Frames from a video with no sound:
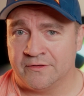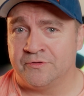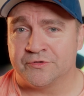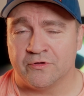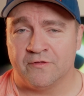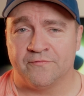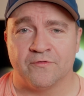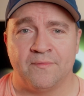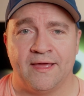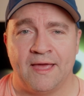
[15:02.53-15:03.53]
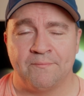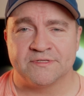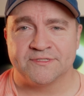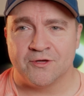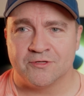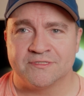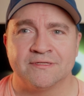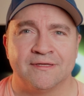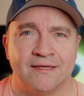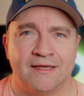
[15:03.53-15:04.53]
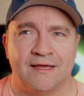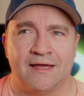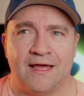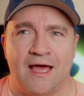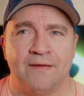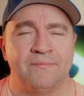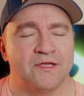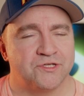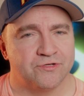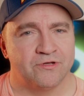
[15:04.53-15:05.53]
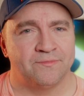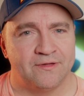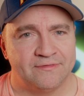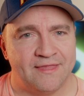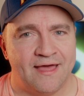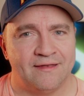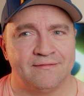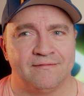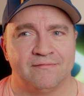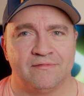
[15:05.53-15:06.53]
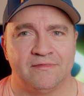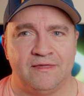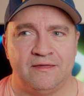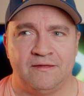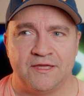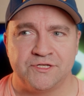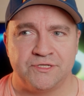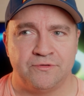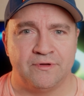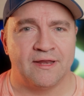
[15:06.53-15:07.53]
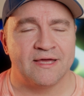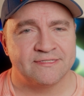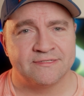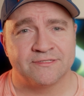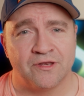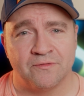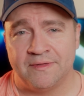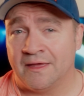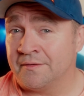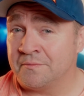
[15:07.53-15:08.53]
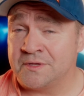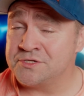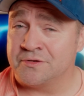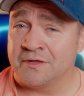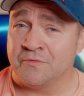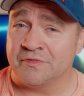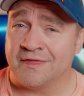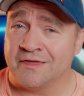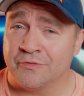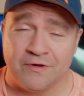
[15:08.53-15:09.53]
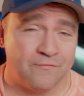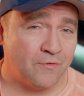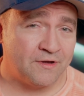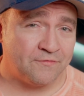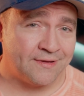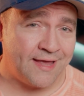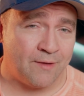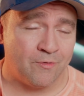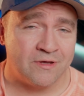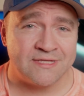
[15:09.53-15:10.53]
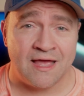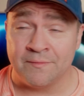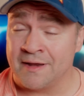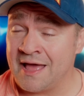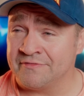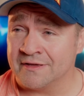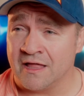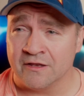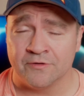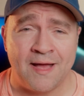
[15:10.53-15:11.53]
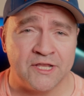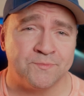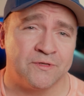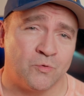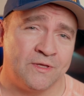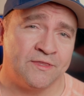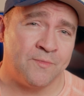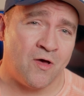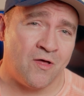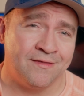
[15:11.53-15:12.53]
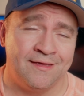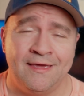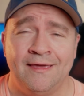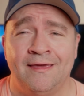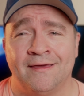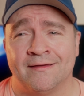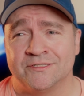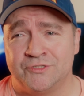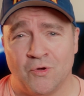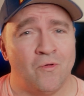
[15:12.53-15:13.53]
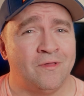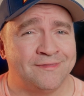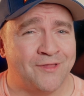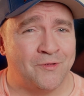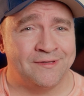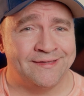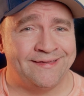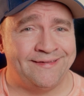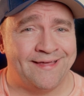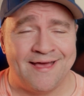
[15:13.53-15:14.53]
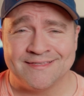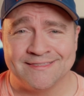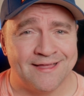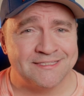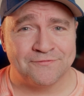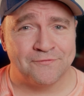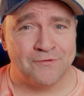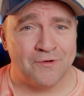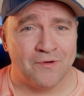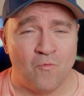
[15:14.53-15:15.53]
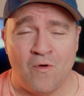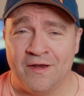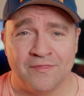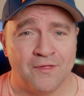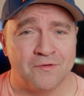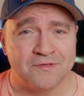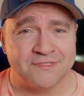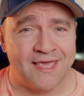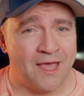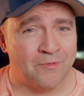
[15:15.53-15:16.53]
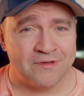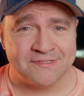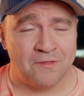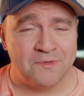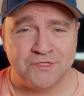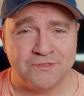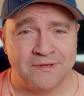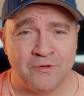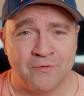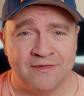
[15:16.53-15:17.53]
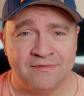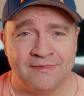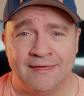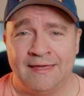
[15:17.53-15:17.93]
neutral for my episodes? I'm not sure about that. The issue in Iceland is going to be, I'm going to be shooting with like 3 or 4 different cameras. I'm going to have to color match between them all. Joel only has LUTs for one of those cameras I'll be shooting with.